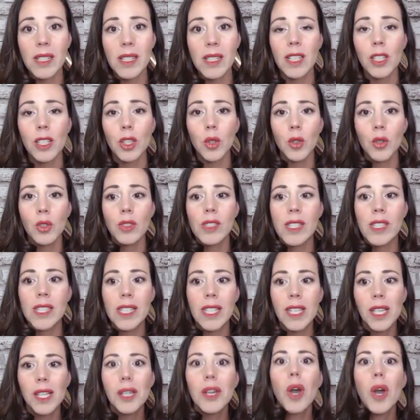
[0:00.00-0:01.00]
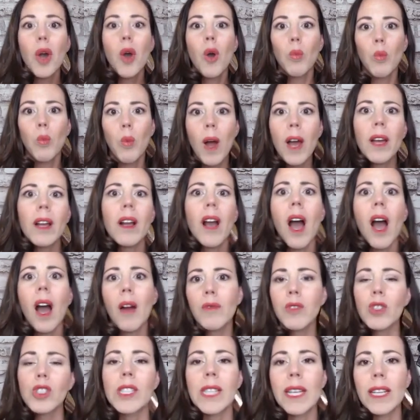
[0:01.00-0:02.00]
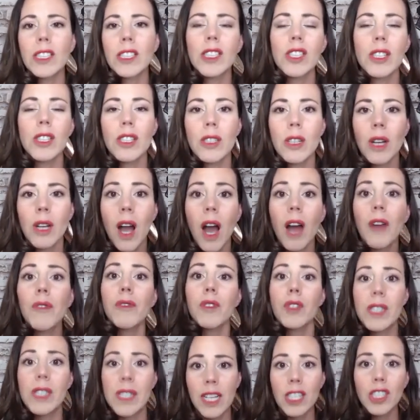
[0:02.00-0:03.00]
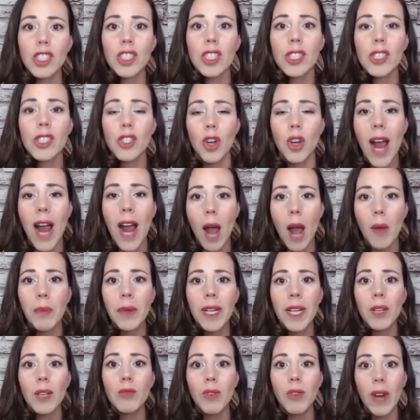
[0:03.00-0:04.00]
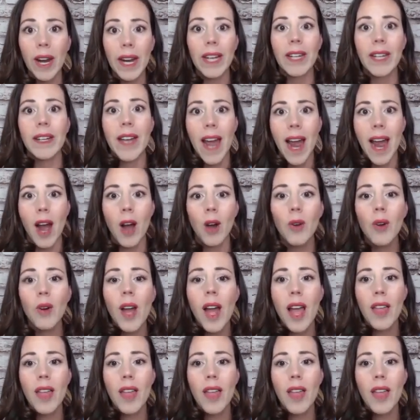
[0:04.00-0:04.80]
and you'll see what conversations are happening right now